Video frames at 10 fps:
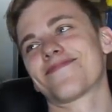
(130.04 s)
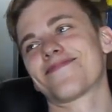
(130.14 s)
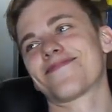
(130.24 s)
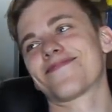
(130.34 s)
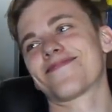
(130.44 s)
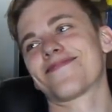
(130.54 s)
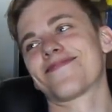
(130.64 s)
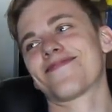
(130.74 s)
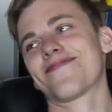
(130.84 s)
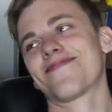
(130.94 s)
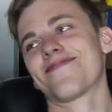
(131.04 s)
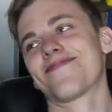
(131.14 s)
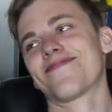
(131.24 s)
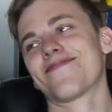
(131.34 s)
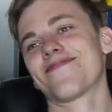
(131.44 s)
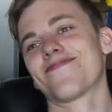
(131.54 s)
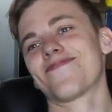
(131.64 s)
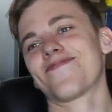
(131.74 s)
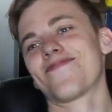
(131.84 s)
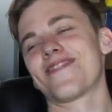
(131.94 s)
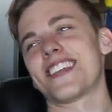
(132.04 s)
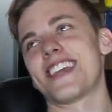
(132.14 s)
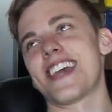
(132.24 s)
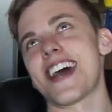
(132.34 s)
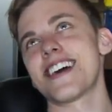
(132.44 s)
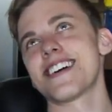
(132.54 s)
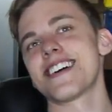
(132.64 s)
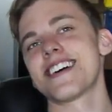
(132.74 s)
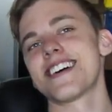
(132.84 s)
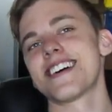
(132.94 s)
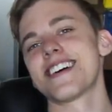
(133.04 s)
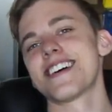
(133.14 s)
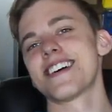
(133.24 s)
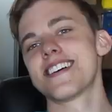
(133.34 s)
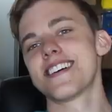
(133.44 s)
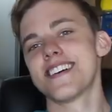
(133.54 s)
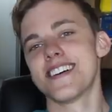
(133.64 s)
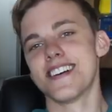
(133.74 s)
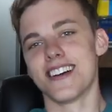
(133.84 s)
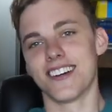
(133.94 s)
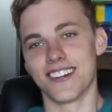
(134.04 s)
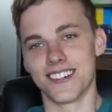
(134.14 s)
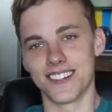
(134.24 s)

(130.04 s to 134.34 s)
(silent)